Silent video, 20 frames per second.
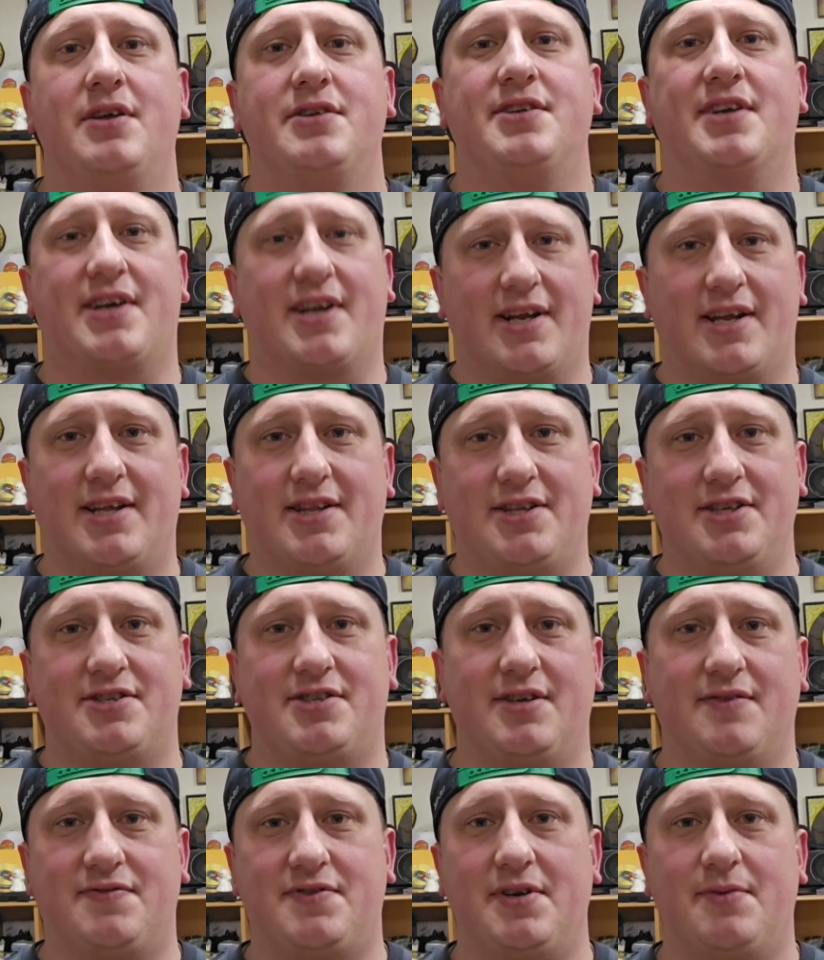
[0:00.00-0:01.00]
So I gotta get this
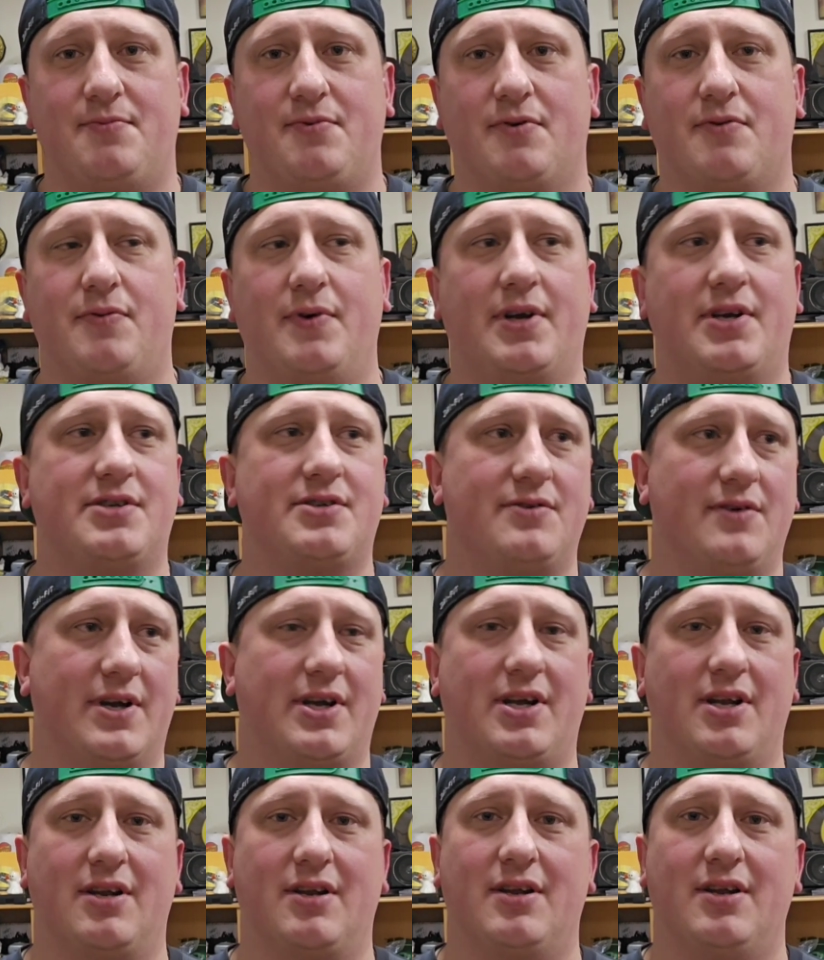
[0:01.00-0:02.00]
stuff shipped real quick so I
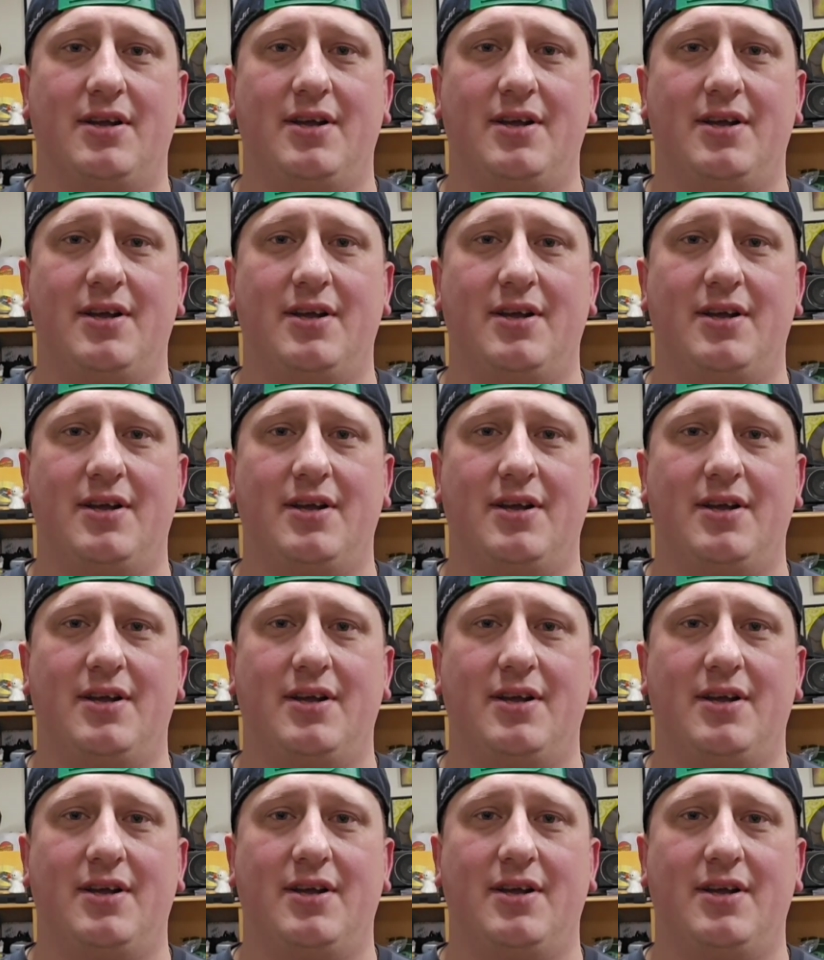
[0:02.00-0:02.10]
can